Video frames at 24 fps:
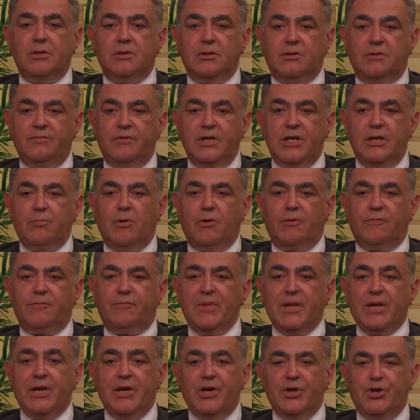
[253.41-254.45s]
dream
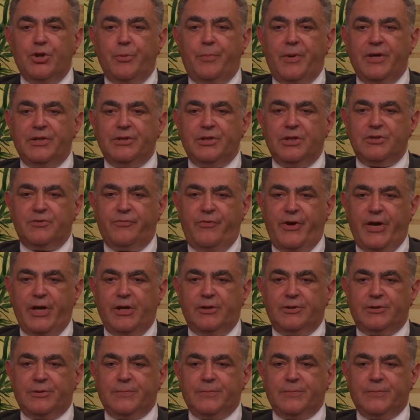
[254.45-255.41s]
of independence failed.